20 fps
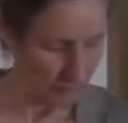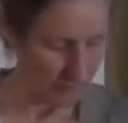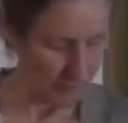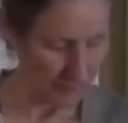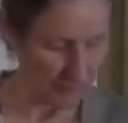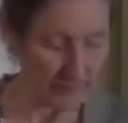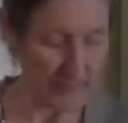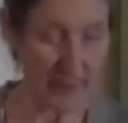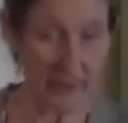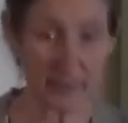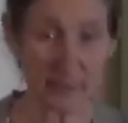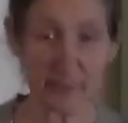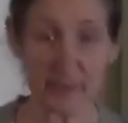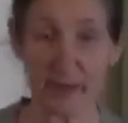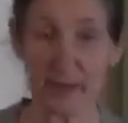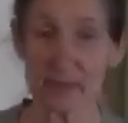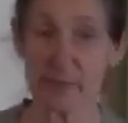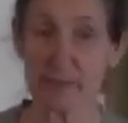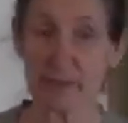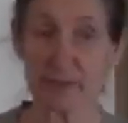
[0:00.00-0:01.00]
What about a
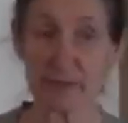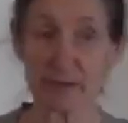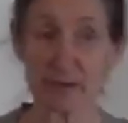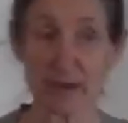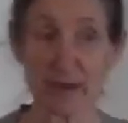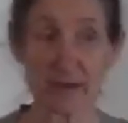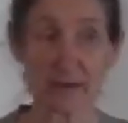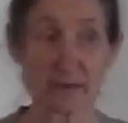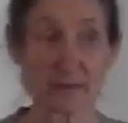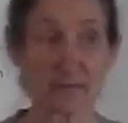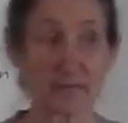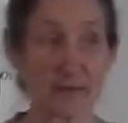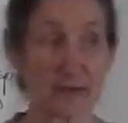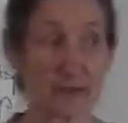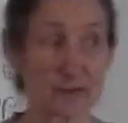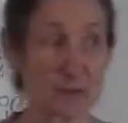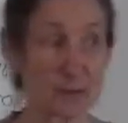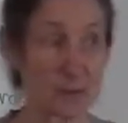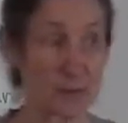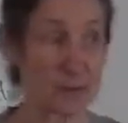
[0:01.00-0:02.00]
baby? You can't give
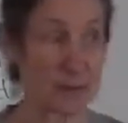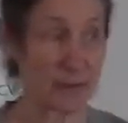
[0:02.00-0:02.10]
that to a